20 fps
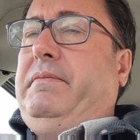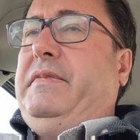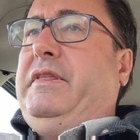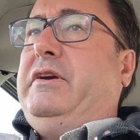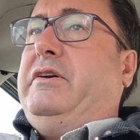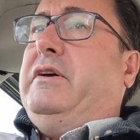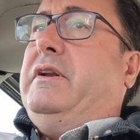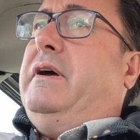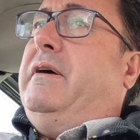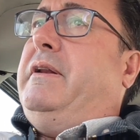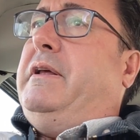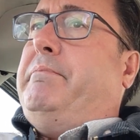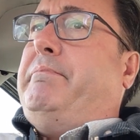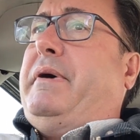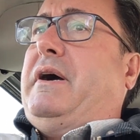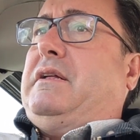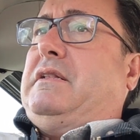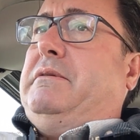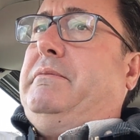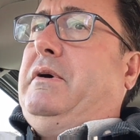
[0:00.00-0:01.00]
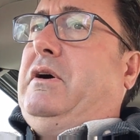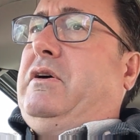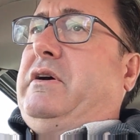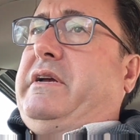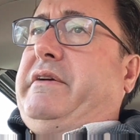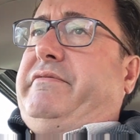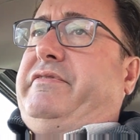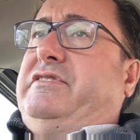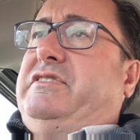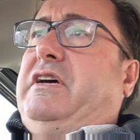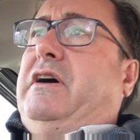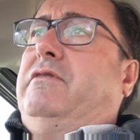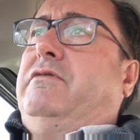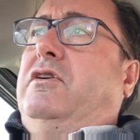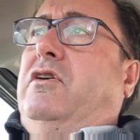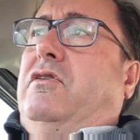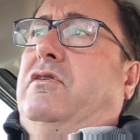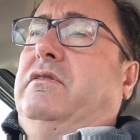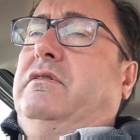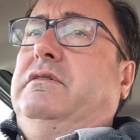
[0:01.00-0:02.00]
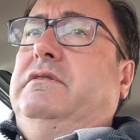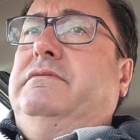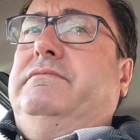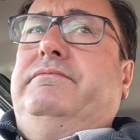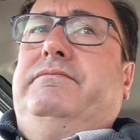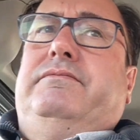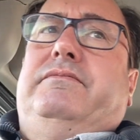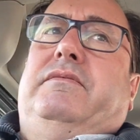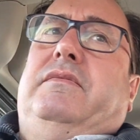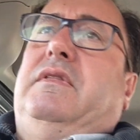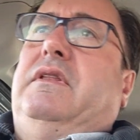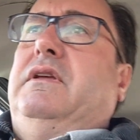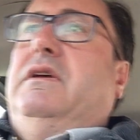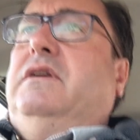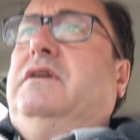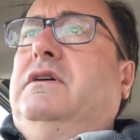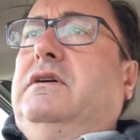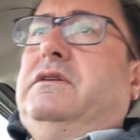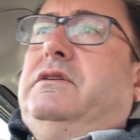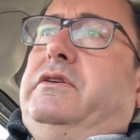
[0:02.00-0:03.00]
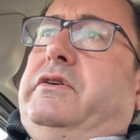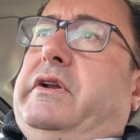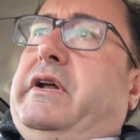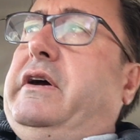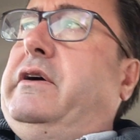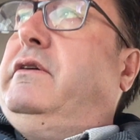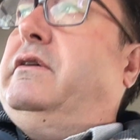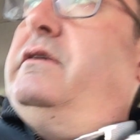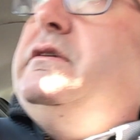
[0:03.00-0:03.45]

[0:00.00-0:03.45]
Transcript: you can only buck the market for so long, you know